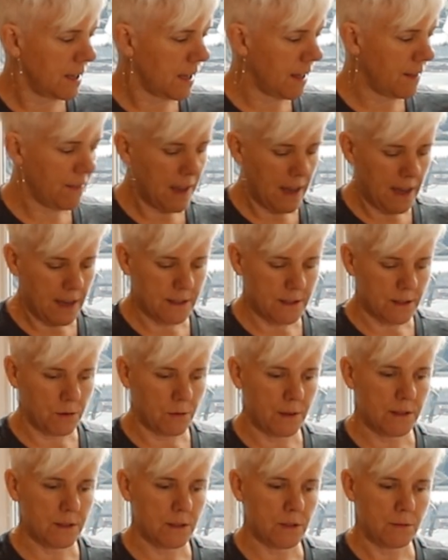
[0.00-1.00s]
and that is
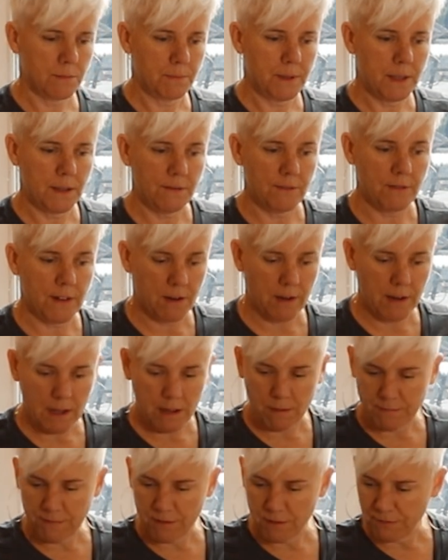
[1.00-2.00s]
going to be very
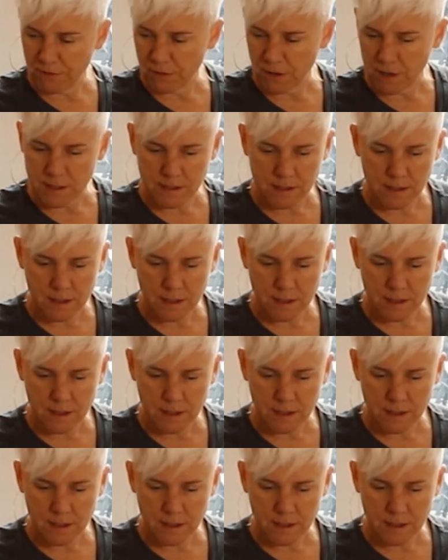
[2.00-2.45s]
helpful for us.